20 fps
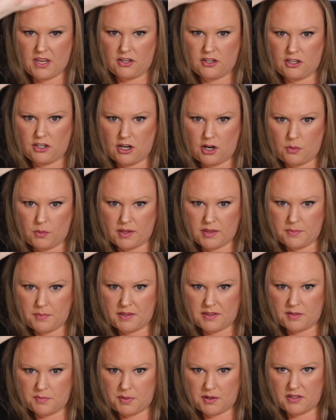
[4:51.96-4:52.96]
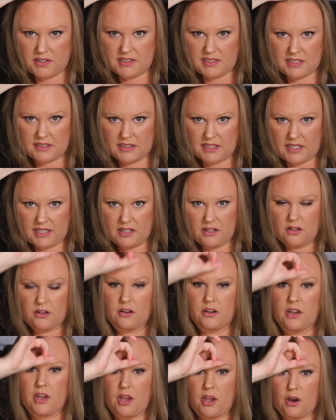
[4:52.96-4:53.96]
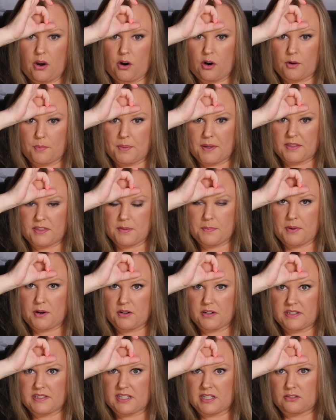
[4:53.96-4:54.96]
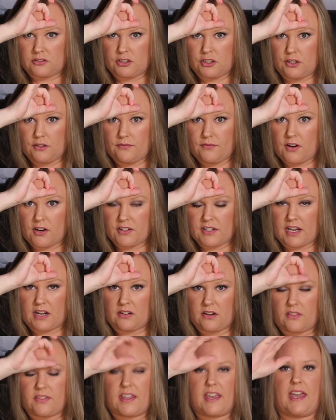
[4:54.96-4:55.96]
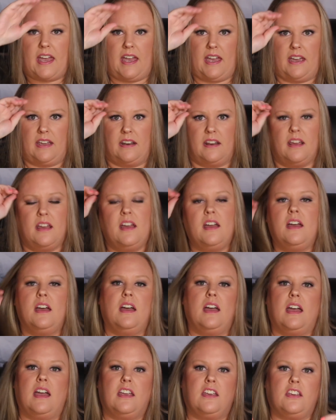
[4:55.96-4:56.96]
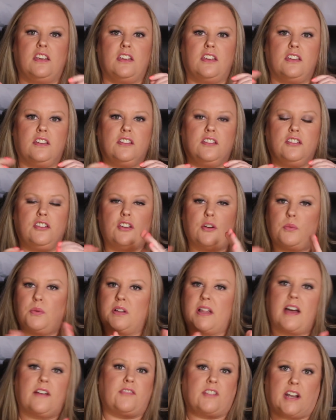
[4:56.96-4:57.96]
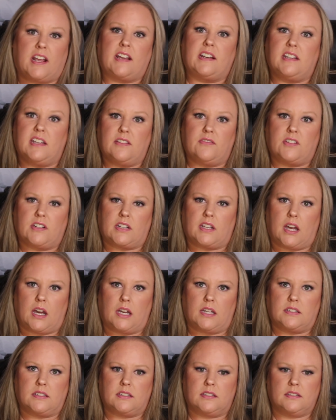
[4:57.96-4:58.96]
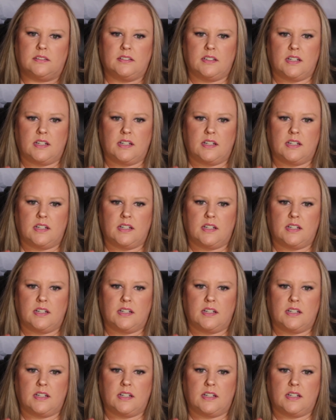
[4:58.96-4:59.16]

You don't want to put the ponytail here or put the ponytail too far down on the head. You will have an uneven cut.